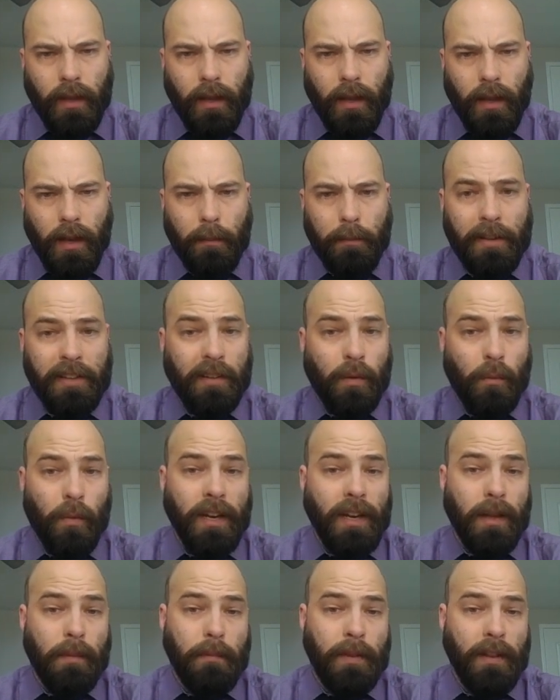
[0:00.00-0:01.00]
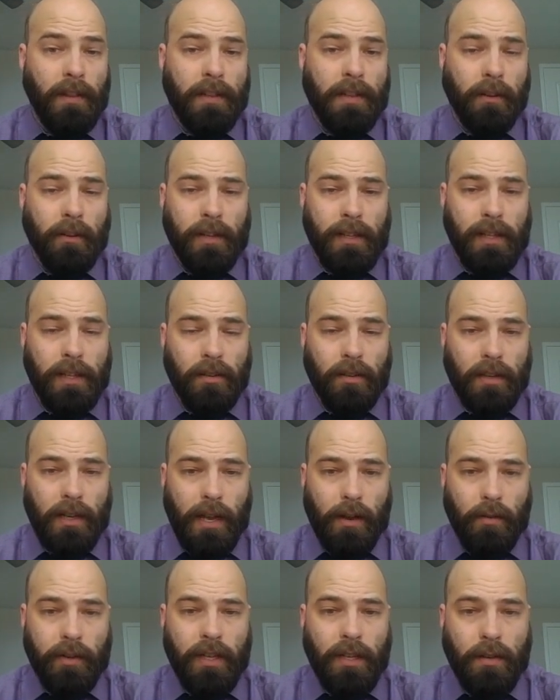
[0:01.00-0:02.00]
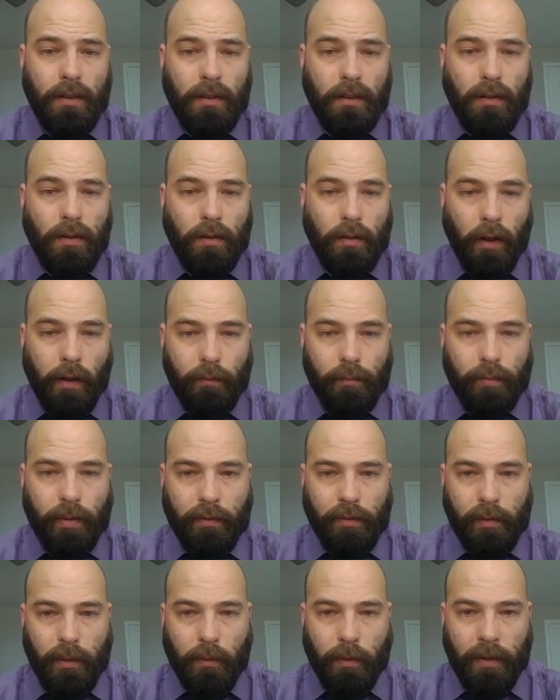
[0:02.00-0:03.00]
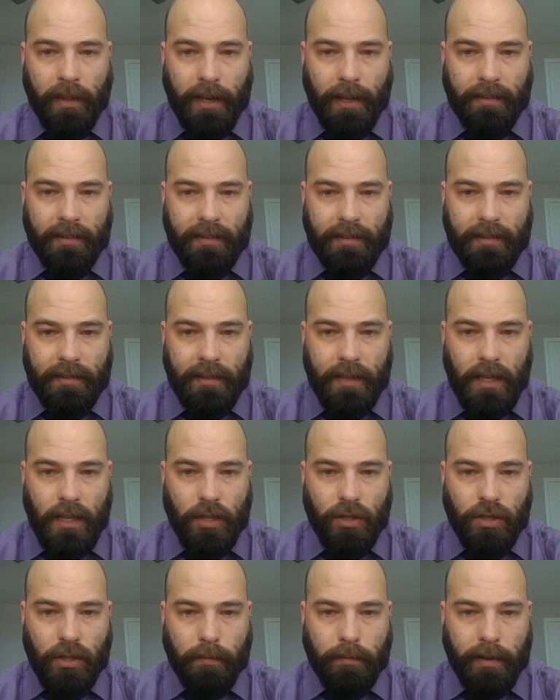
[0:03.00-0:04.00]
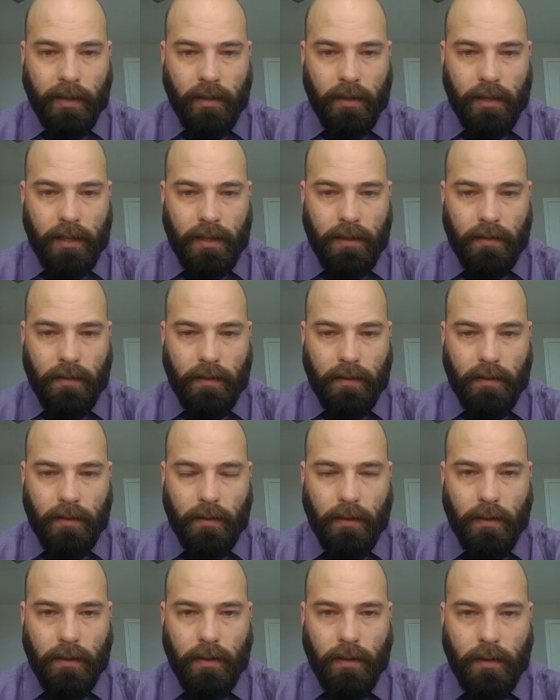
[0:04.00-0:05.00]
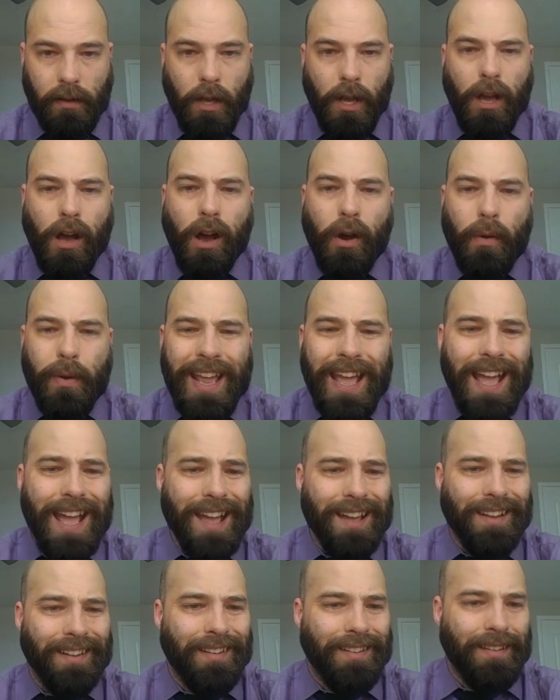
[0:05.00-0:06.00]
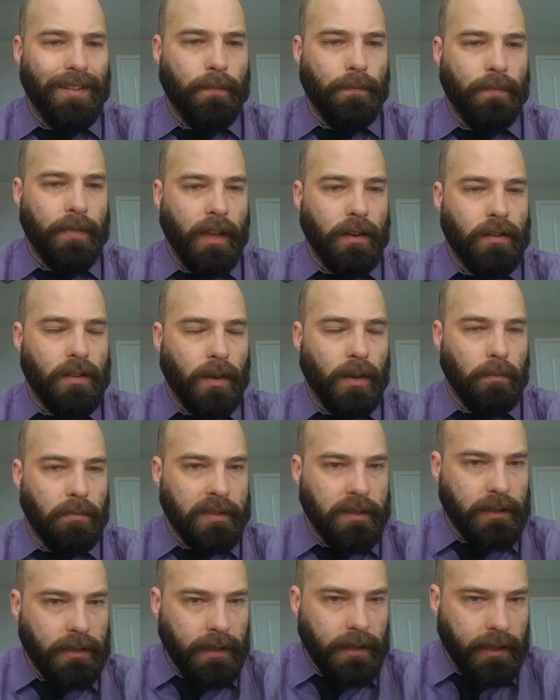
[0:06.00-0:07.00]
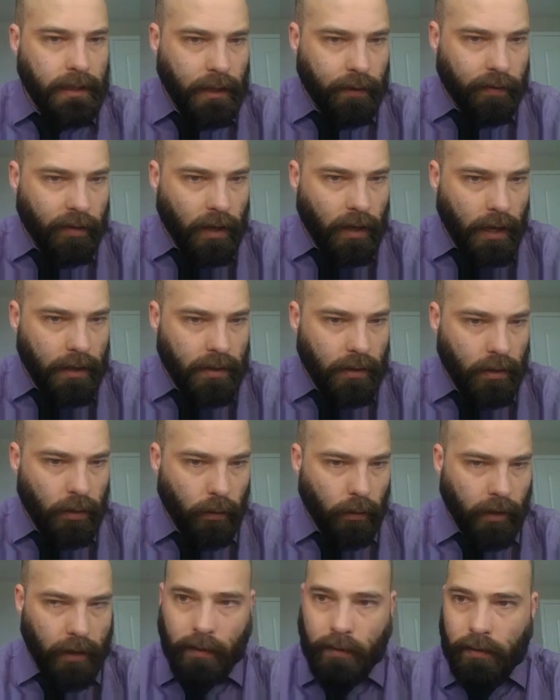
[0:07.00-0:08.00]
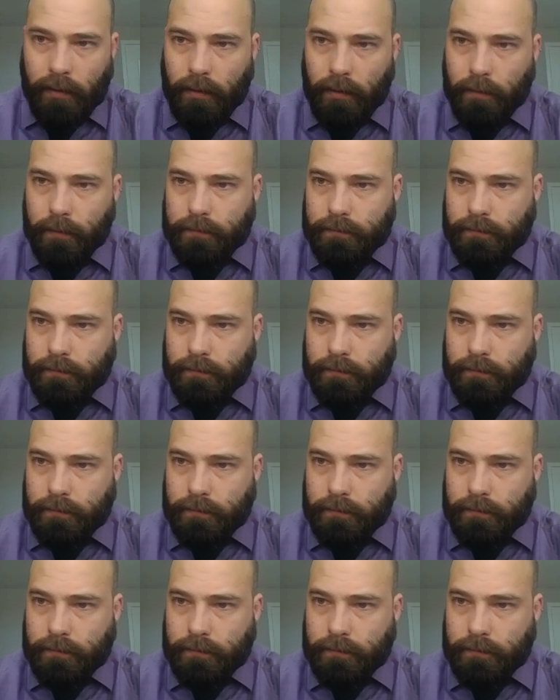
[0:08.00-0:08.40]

Because I want a military leader down here, preferably one that has siege abilities. Oh yeah! Completely forgot to do this.